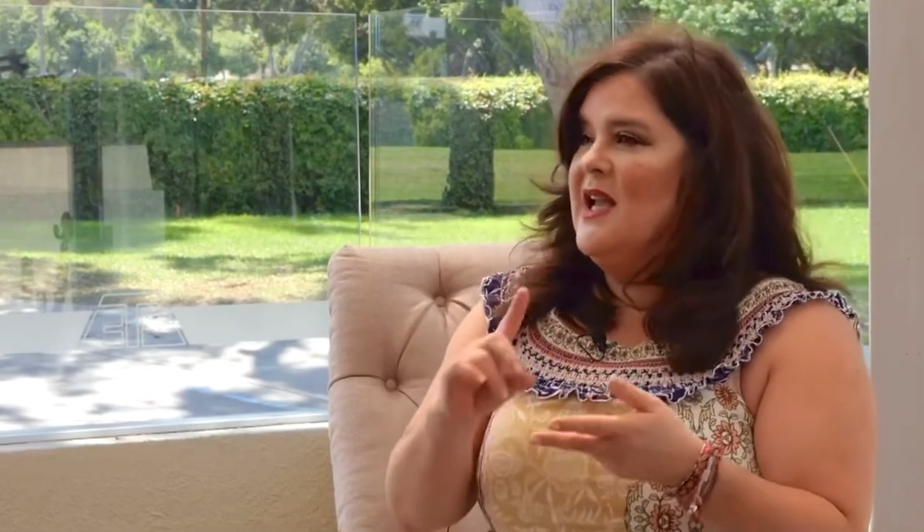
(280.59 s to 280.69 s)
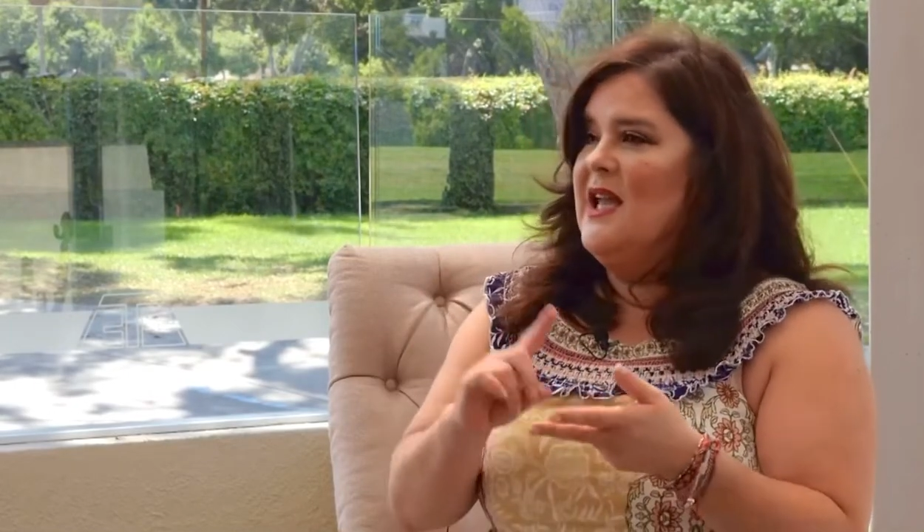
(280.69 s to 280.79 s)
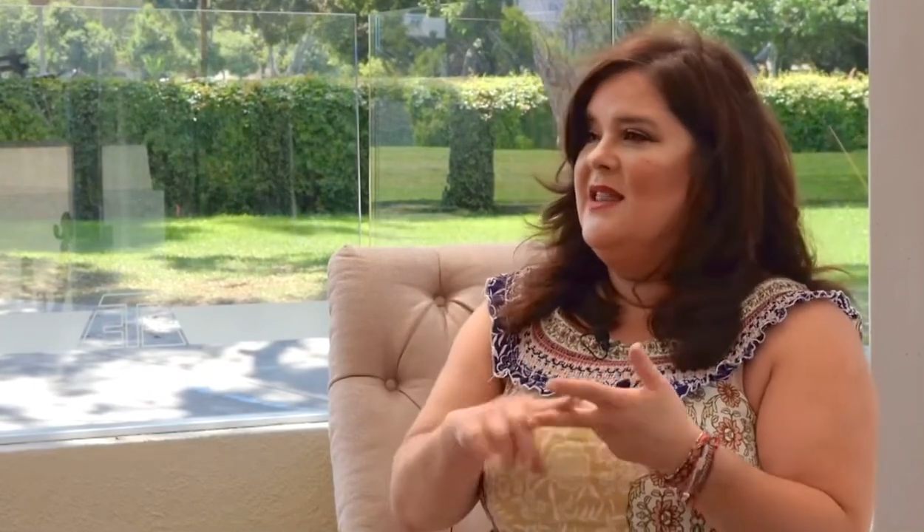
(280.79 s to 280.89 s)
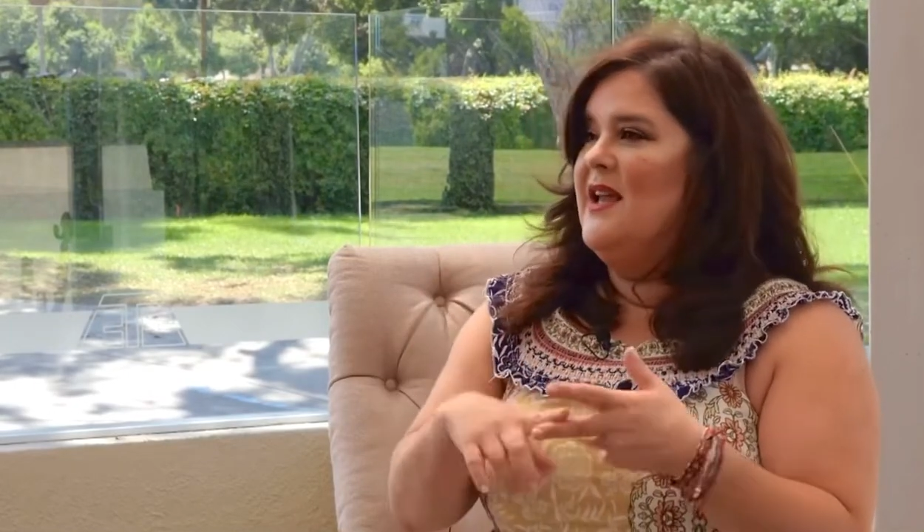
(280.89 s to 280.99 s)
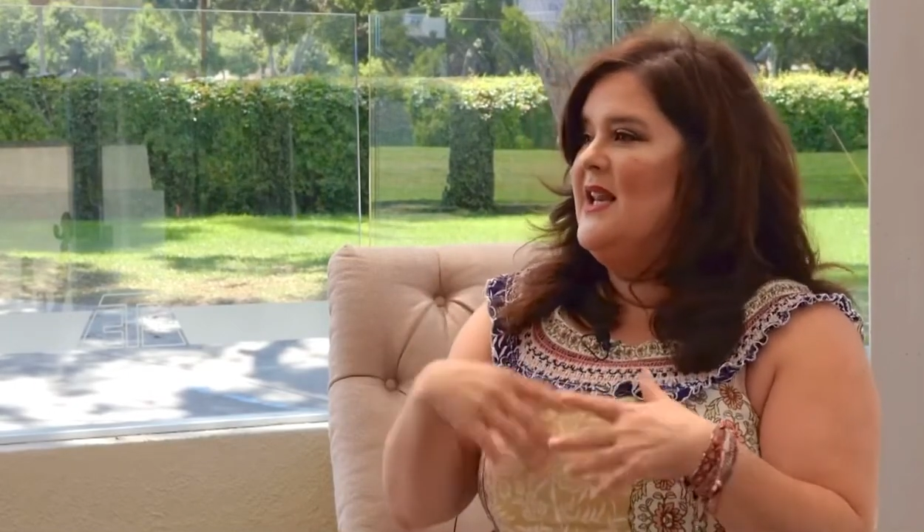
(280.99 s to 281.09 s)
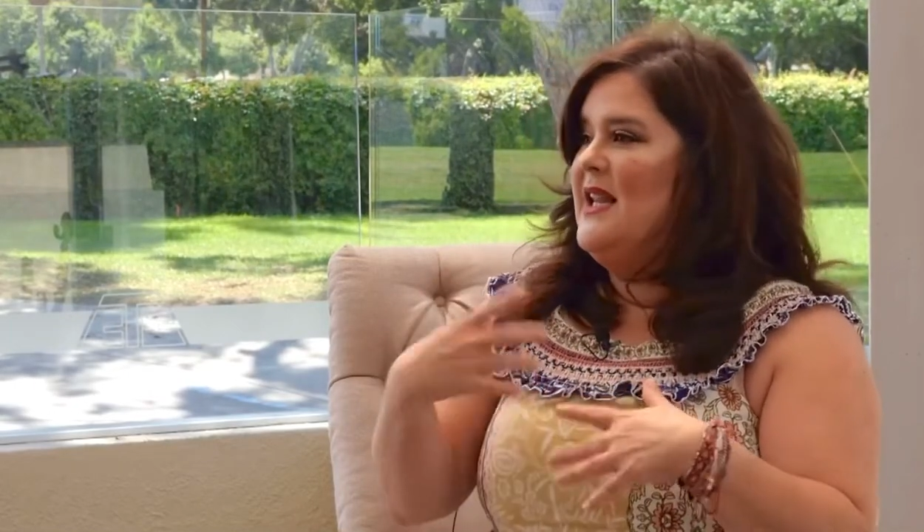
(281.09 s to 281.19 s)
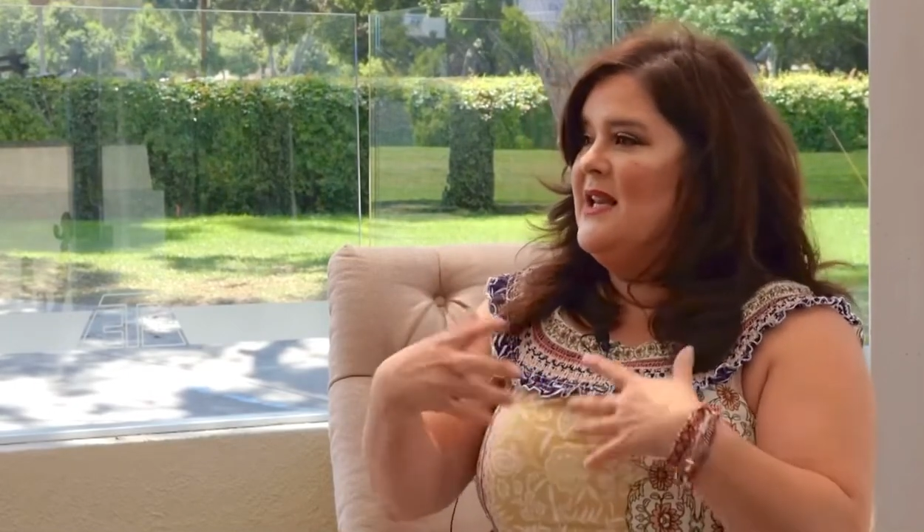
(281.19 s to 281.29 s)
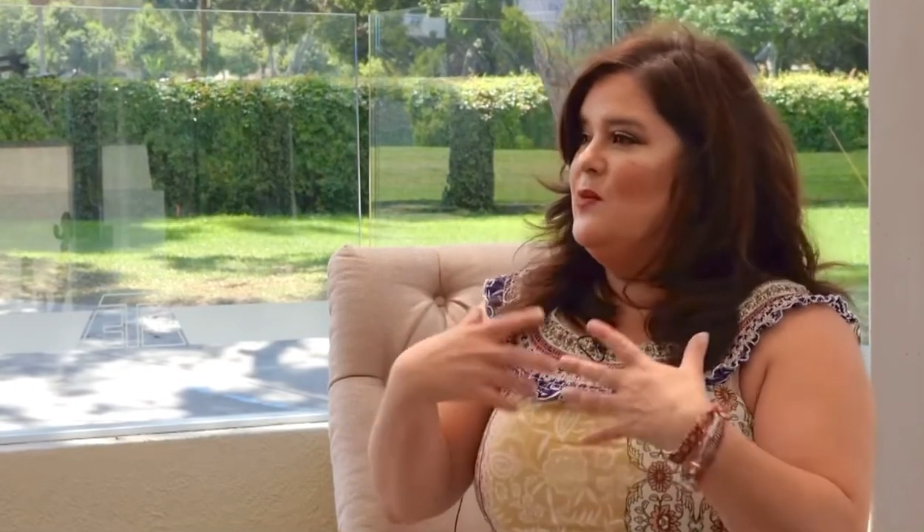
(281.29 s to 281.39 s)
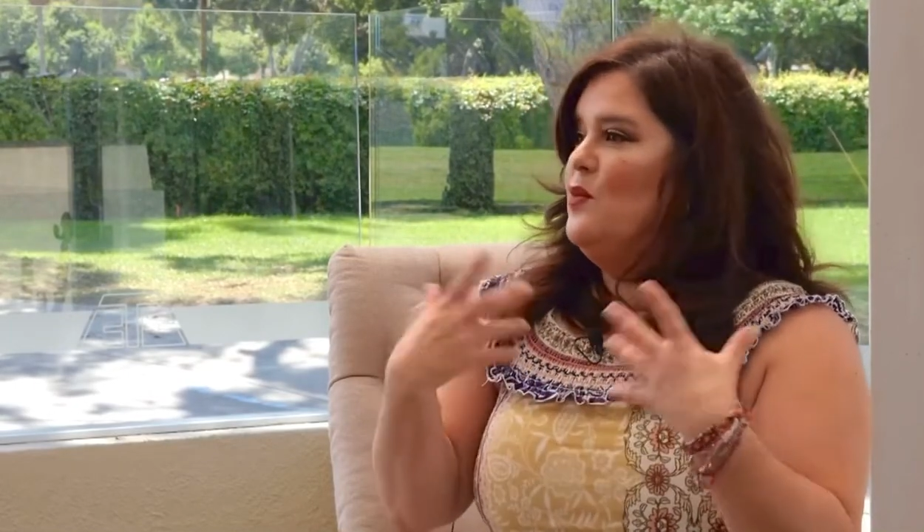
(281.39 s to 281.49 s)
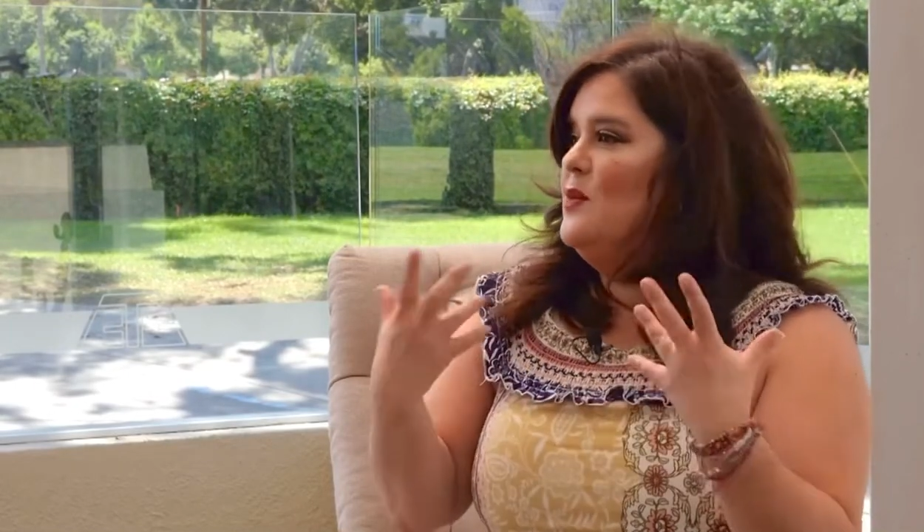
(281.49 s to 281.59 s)
if they
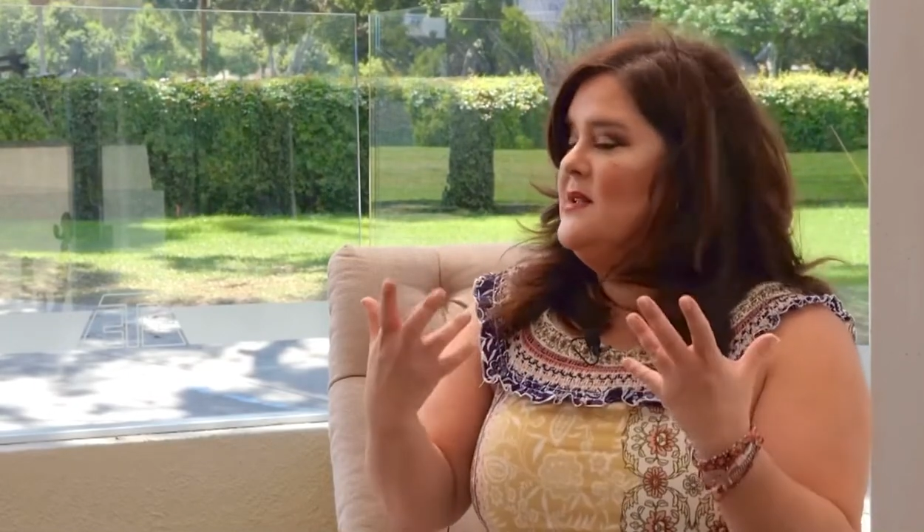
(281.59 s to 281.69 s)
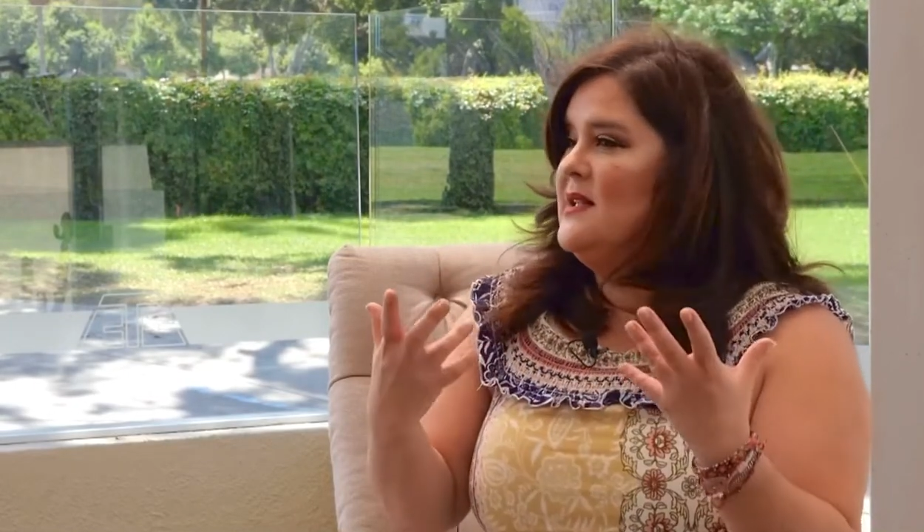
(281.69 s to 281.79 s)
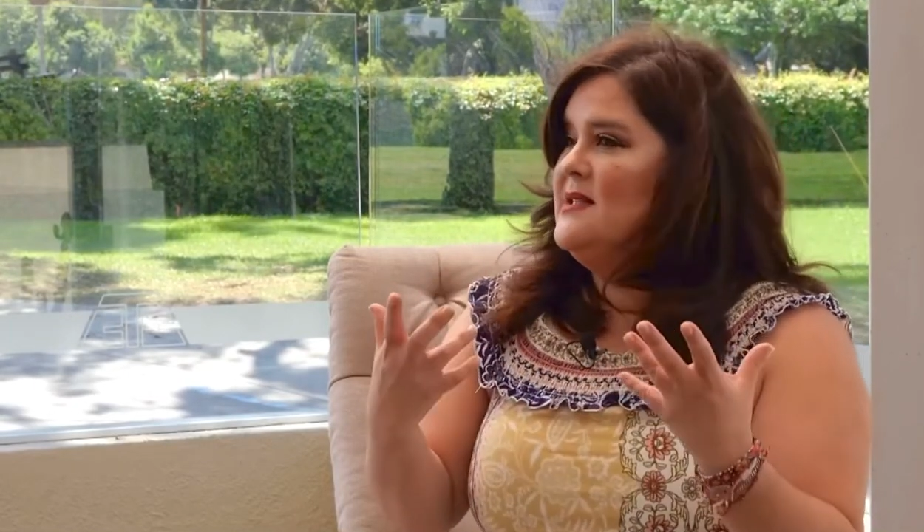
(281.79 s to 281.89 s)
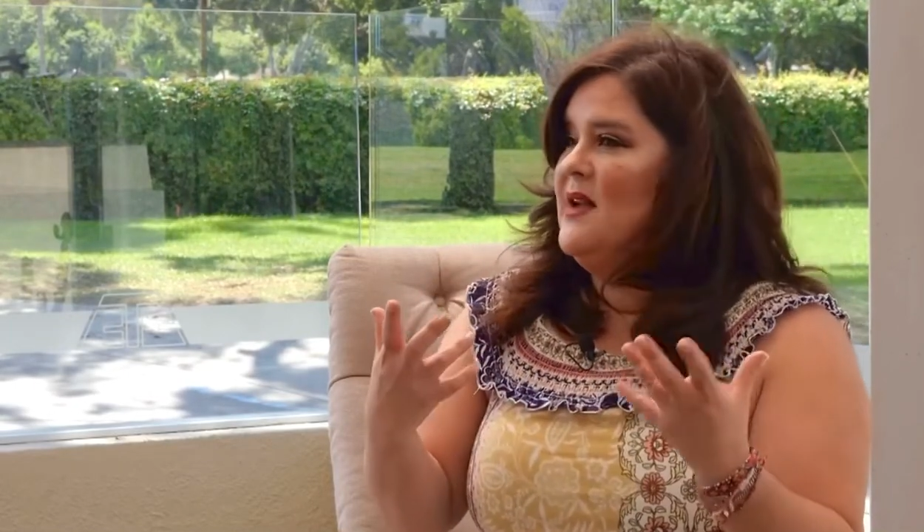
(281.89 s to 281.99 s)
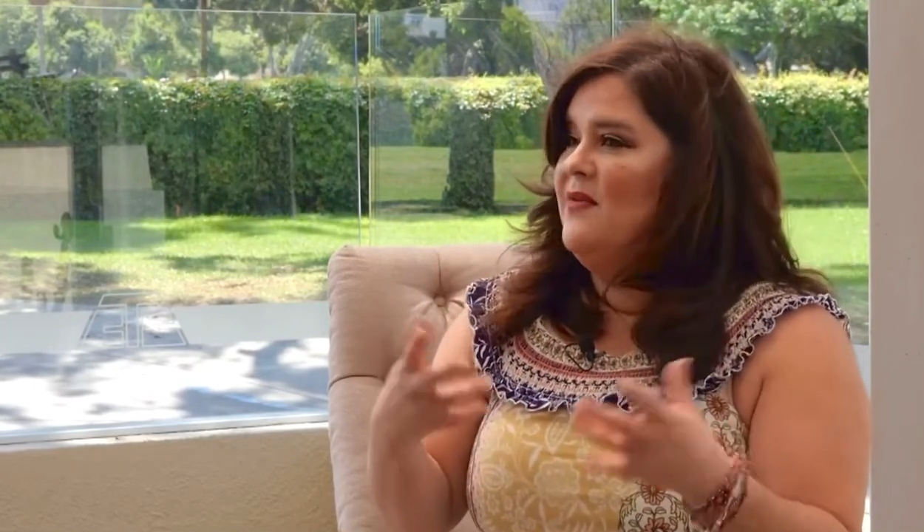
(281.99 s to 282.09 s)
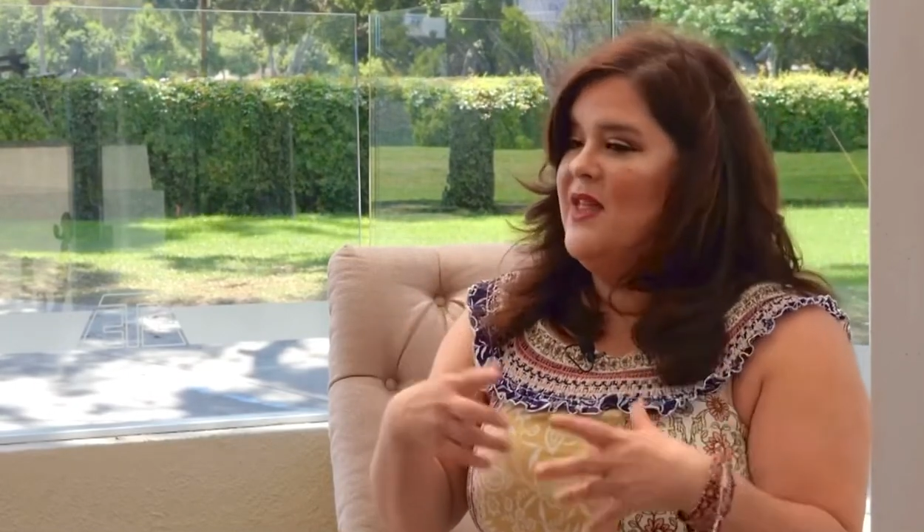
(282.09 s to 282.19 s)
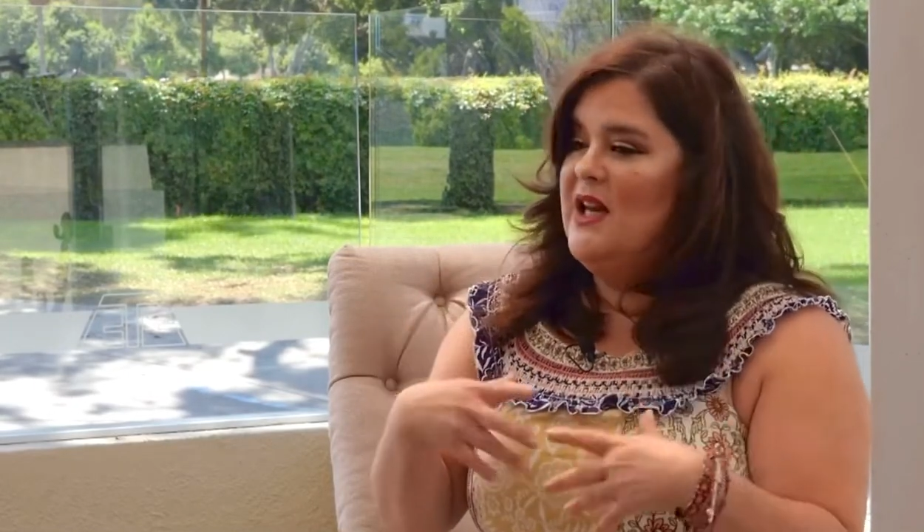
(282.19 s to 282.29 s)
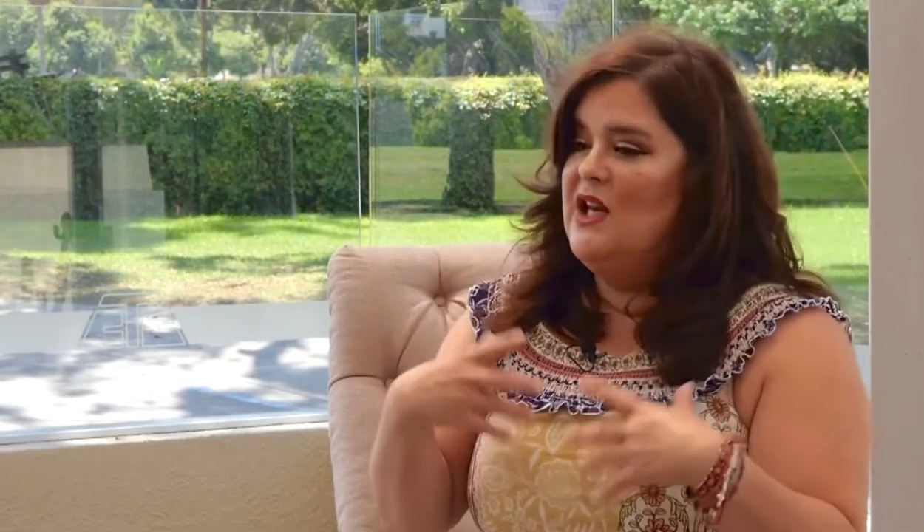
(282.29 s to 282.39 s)
need something